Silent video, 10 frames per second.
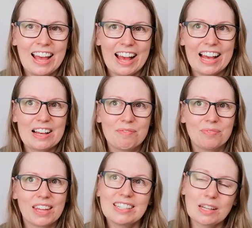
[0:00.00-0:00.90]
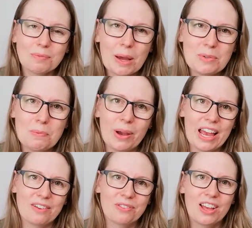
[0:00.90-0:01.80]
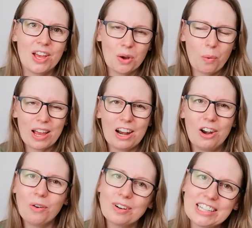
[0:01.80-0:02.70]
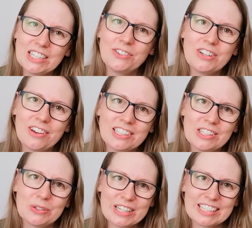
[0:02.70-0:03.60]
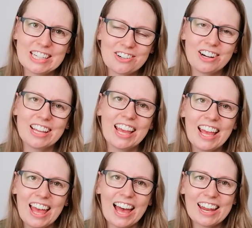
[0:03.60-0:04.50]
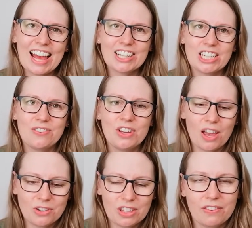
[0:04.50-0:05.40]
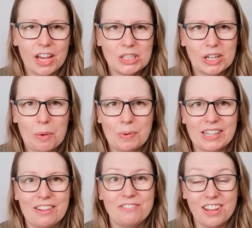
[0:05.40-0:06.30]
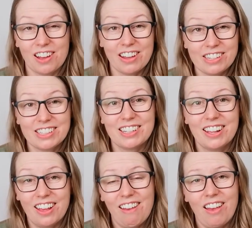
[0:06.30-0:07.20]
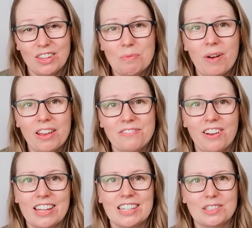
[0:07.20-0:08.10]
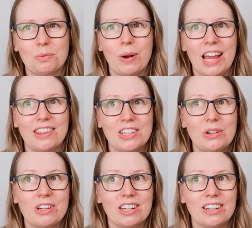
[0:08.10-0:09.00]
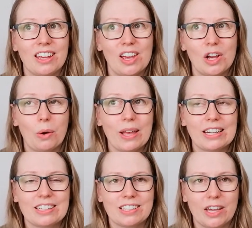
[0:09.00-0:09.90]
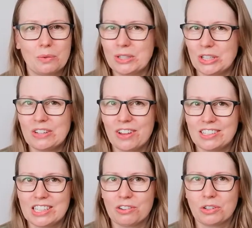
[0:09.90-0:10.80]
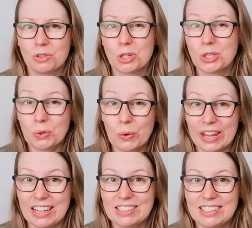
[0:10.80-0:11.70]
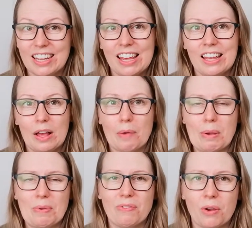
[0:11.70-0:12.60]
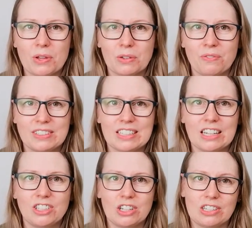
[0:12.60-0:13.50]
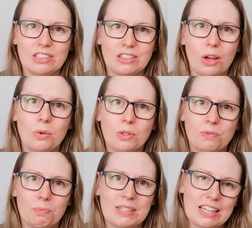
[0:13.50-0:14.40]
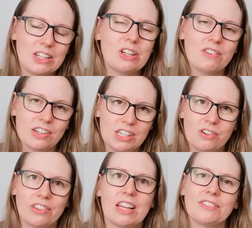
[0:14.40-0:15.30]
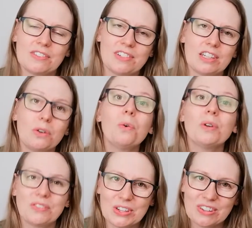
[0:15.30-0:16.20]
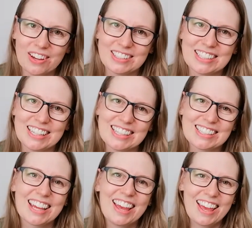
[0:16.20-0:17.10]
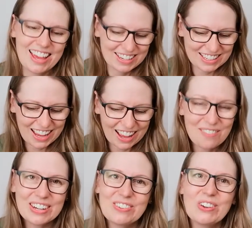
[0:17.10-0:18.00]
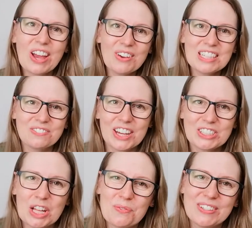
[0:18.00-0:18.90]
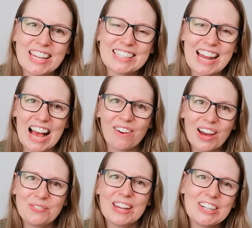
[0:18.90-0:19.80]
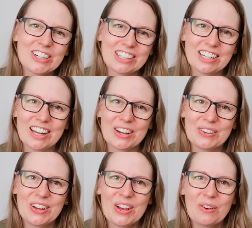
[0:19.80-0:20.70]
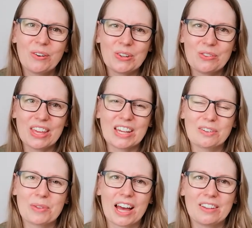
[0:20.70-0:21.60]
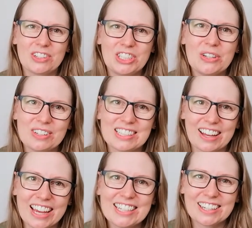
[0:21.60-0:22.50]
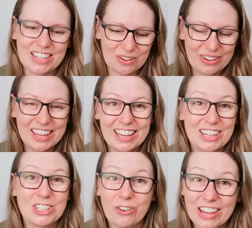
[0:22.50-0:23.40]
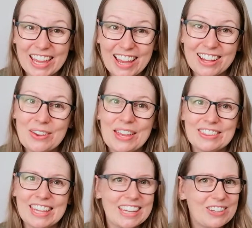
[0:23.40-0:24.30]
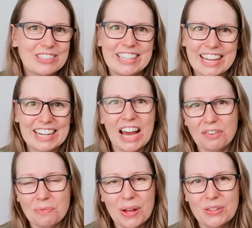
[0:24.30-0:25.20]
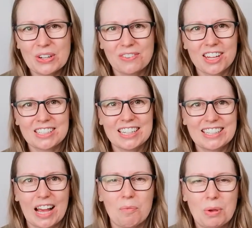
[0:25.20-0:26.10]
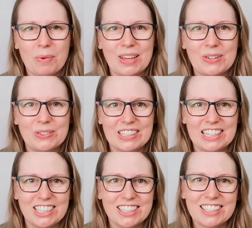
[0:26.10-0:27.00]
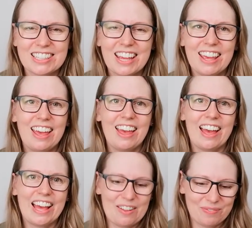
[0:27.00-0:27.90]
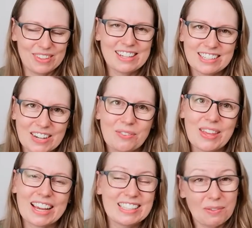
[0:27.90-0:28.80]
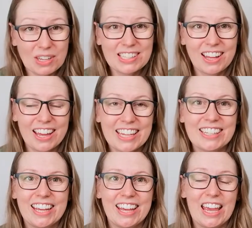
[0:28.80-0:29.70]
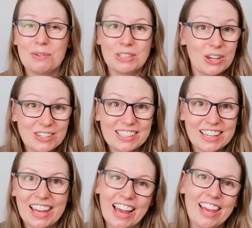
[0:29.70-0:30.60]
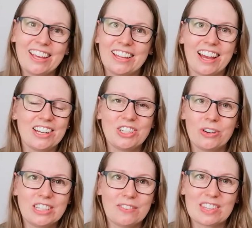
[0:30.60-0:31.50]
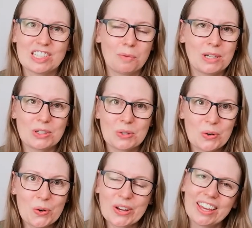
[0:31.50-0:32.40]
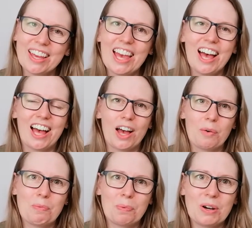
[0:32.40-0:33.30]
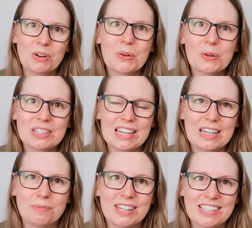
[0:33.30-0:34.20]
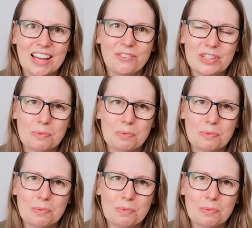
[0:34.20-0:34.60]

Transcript: And sometimes you might have quite a long list of universities you're considering. And actually, if you go to the virtual open day first, you might find it's a way that you can quickly decide which universities are on your shortlist and maybe focus on visiting just those particular universities rather than having to visit all of the universities. So yeah, I mean, if you're going to virtual open days now, I'd be interested to know what you think from the kind of the student side. Are you enjoying it? Are you thinking you're seeing enough about the university to help you make your decisions? As I said, from the academic side, it was good. I enjoyed giving the subject talk. We pre-recorded it, myself and the